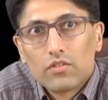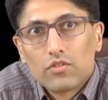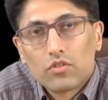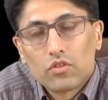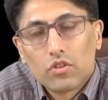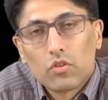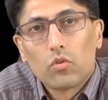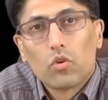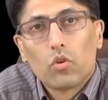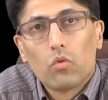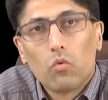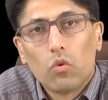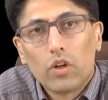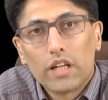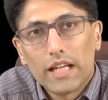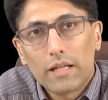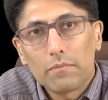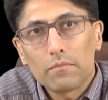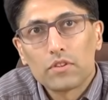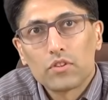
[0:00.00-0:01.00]
So
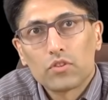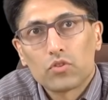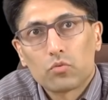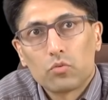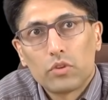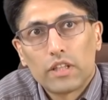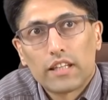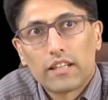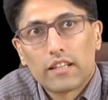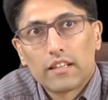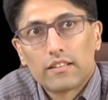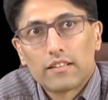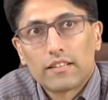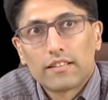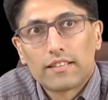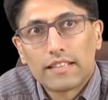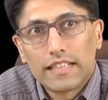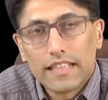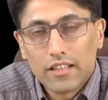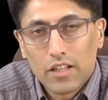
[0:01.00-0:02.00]
what happens with the
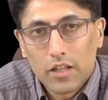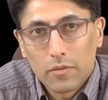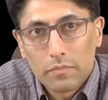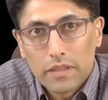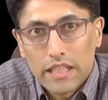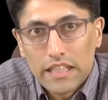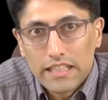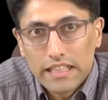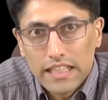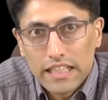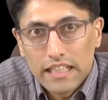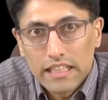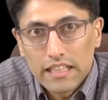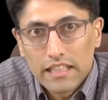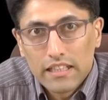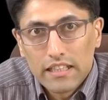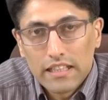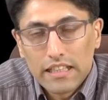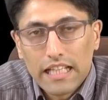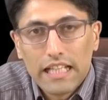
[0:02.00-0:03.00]

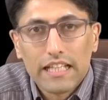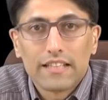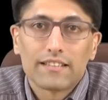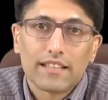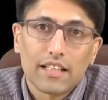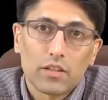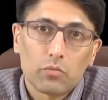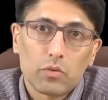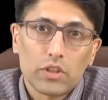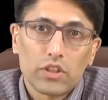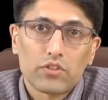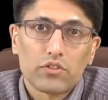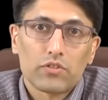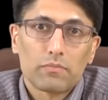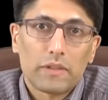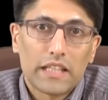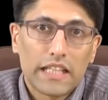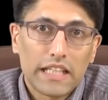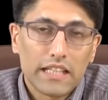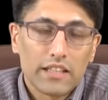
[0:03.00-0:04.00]
CRPD is that we
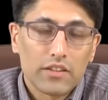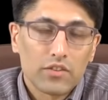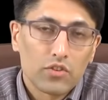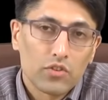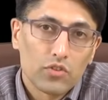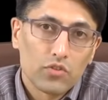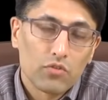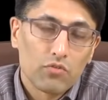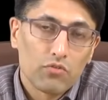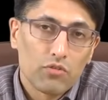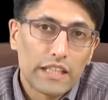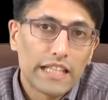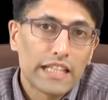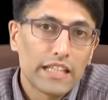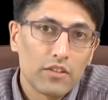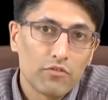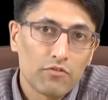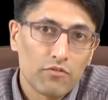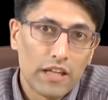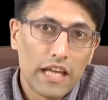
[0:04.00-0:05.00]
begin to
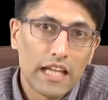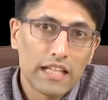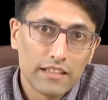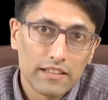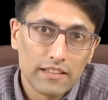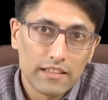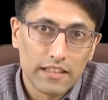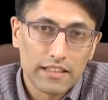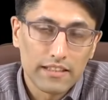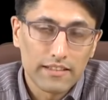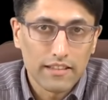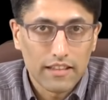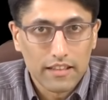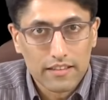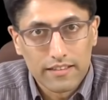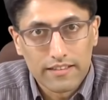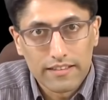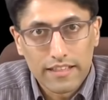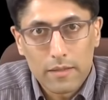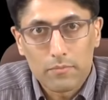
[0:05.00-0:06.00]
reinvent this
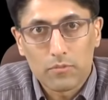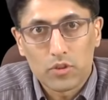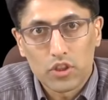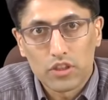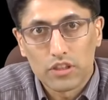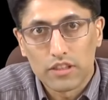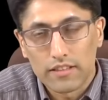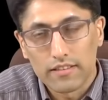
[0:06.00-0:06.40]
conception,